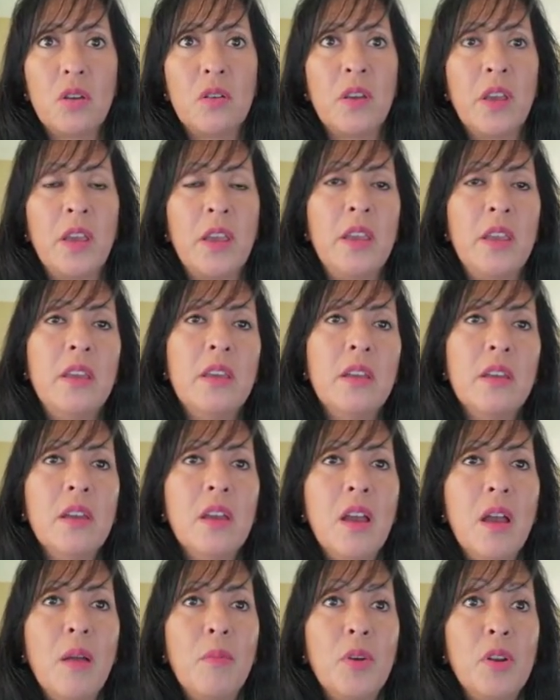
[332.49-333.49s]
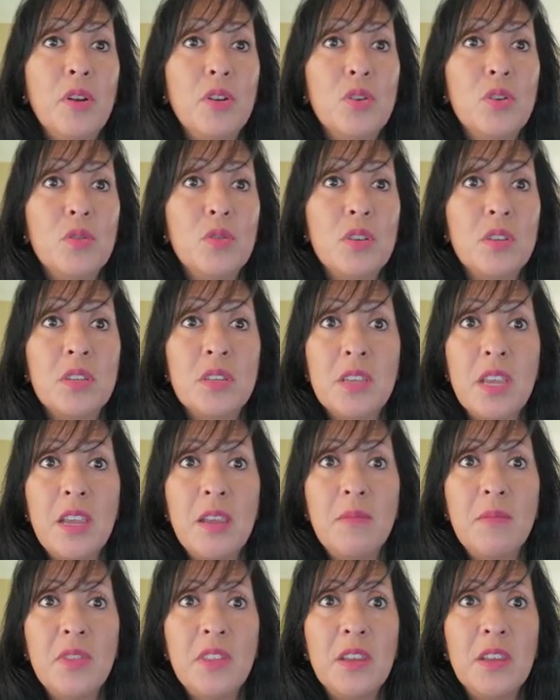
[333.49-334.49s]
Okay, I'm going to do the
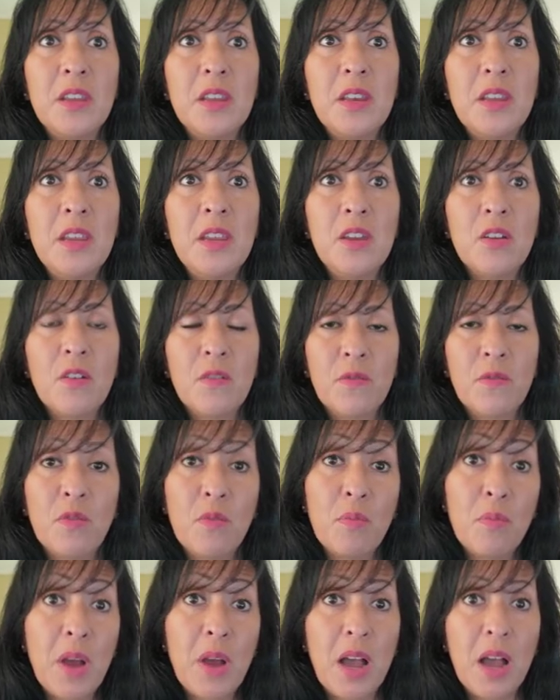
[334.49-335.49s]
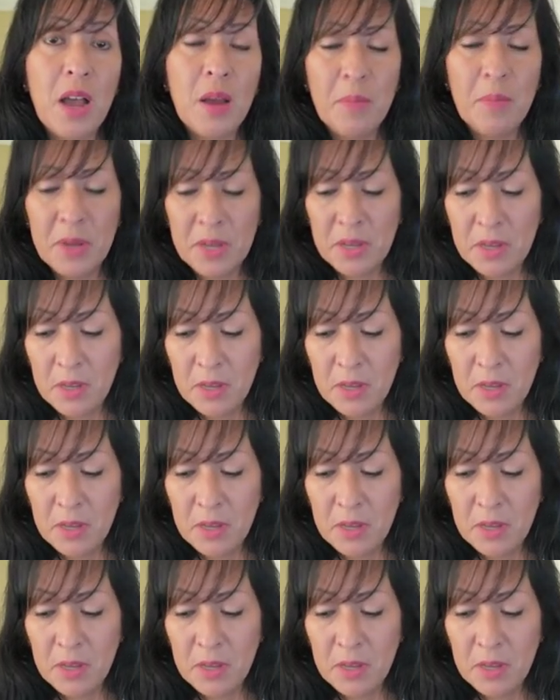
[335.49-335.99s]
same thing in here for Bob.